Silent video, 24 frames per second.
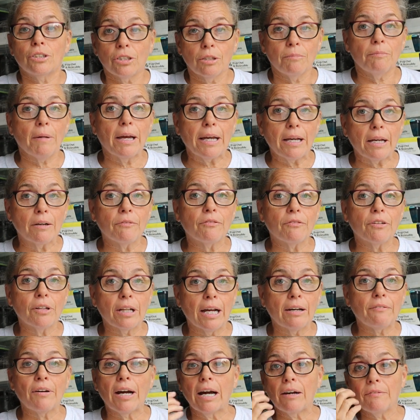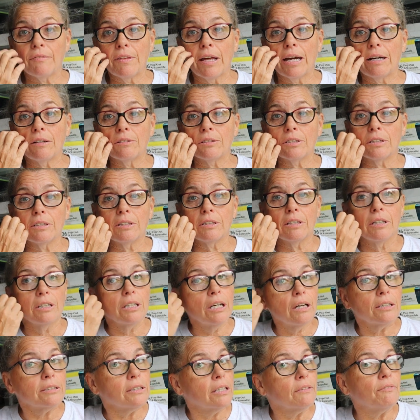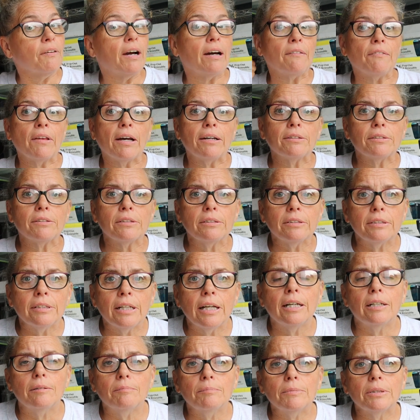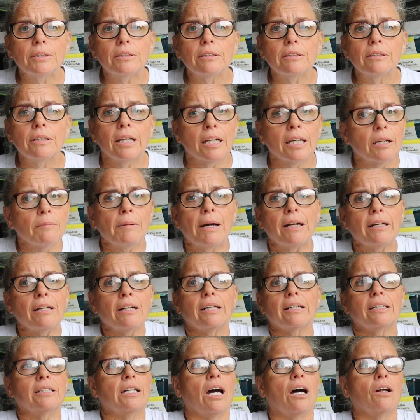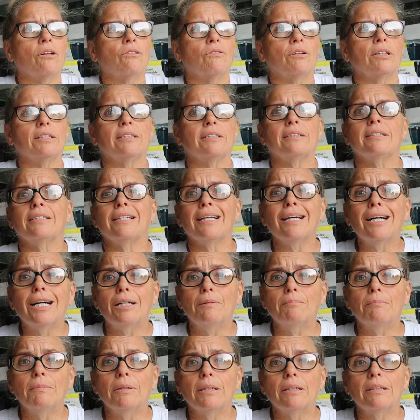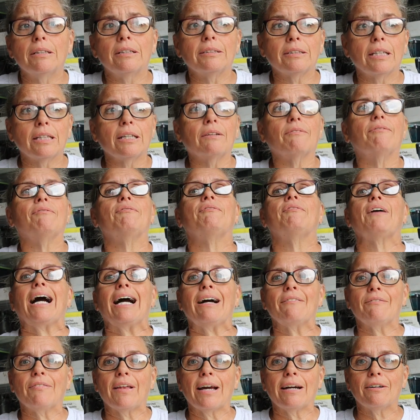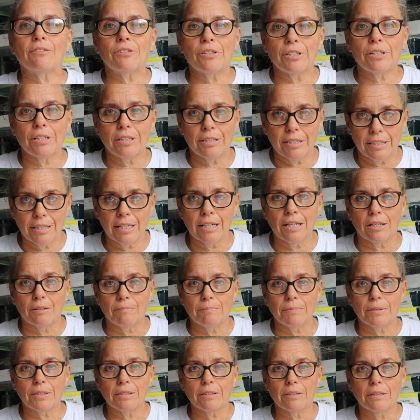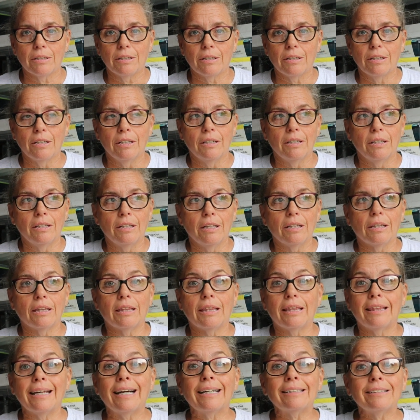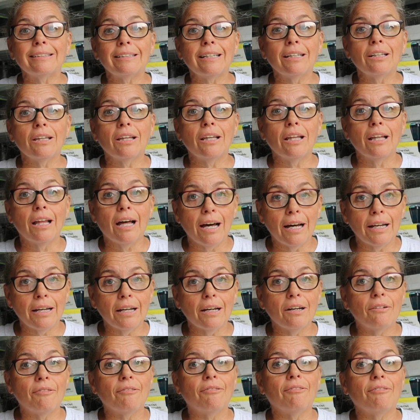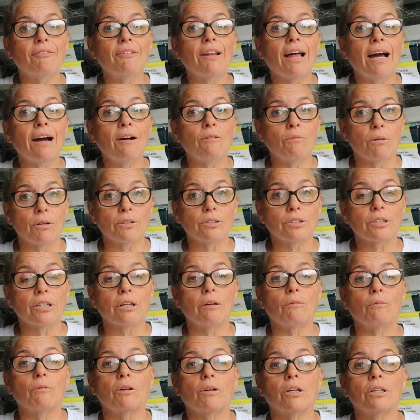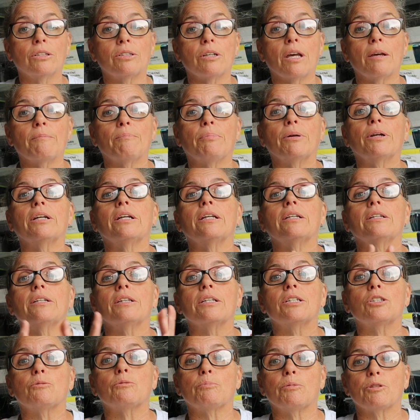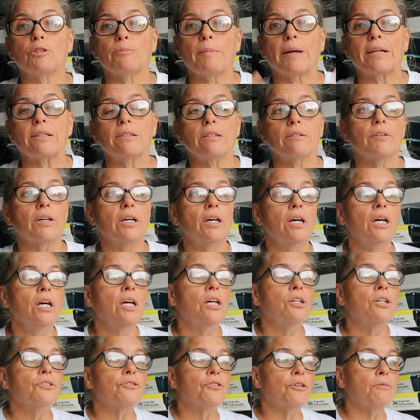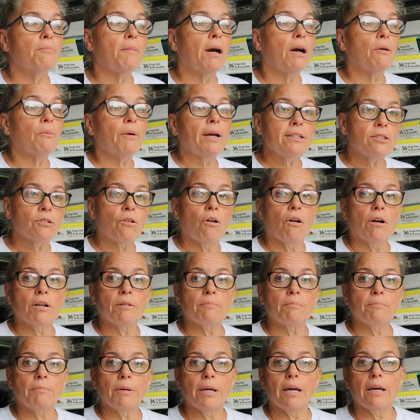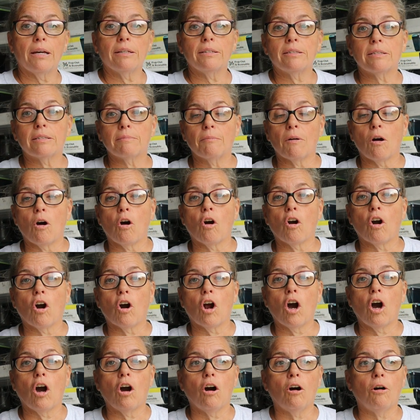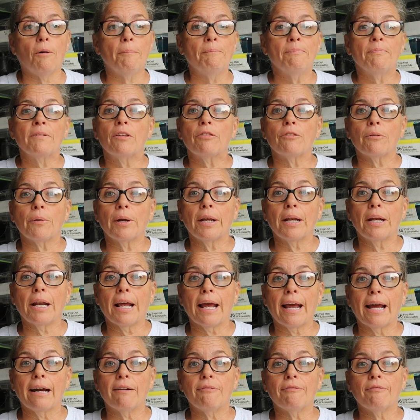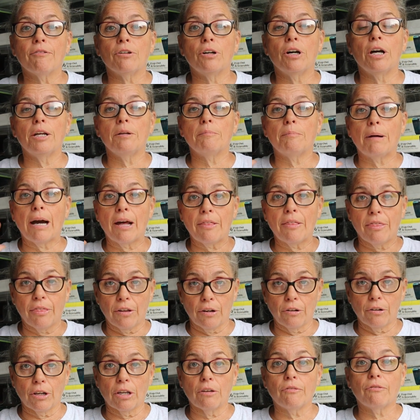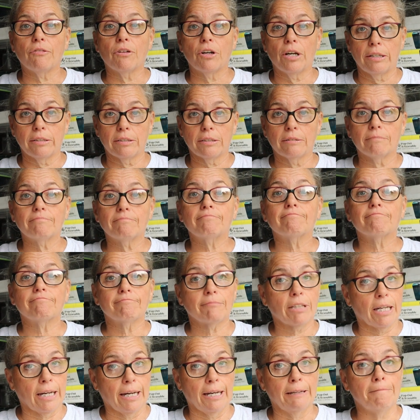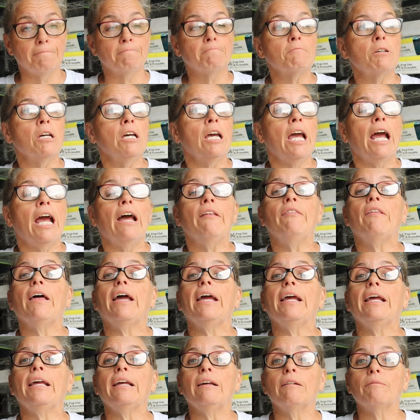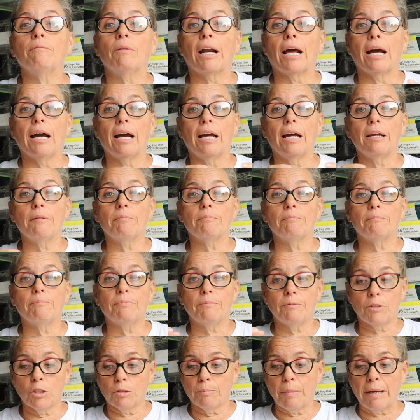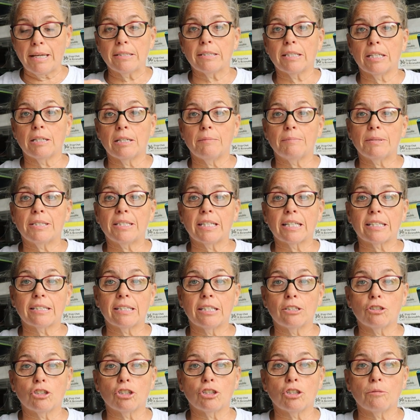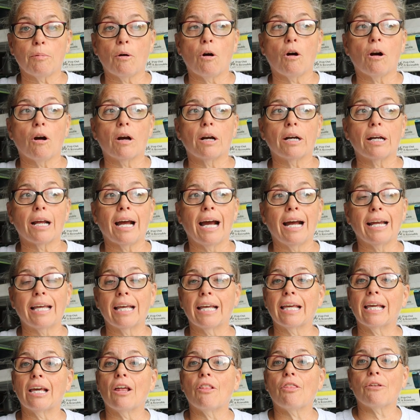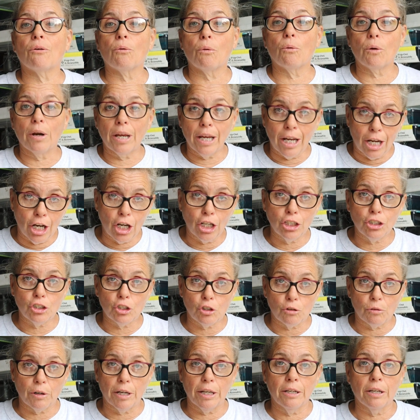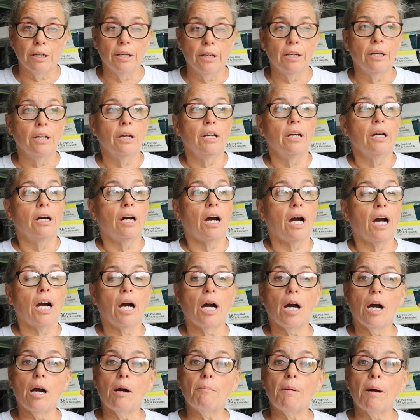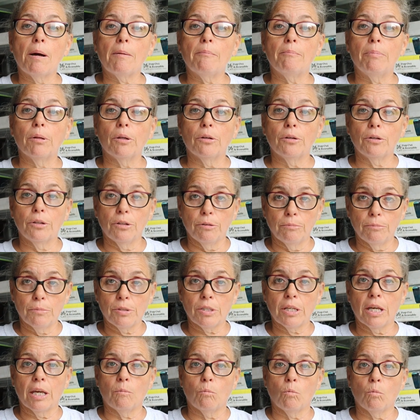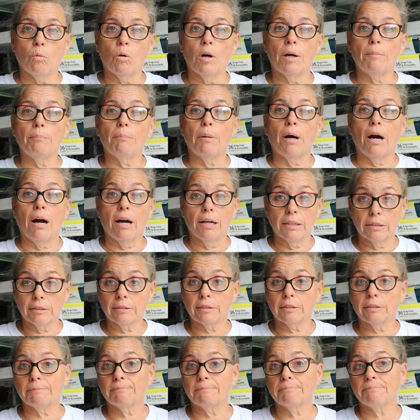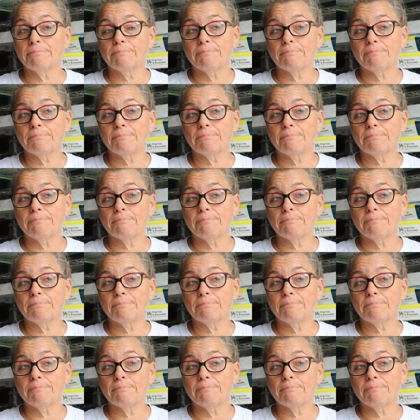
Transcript: to make up for that $5,000, y'all, it's like 5,000 stems. Think about it at $1 a stem. It's like 5,000 stems. That's a lot of flowers. Because put it into this perspective. So my raised garden beds are all 3.5 foot by 30 foot, okay? And they, when I space them 6 inches apart, I can get 300 blooms in one box.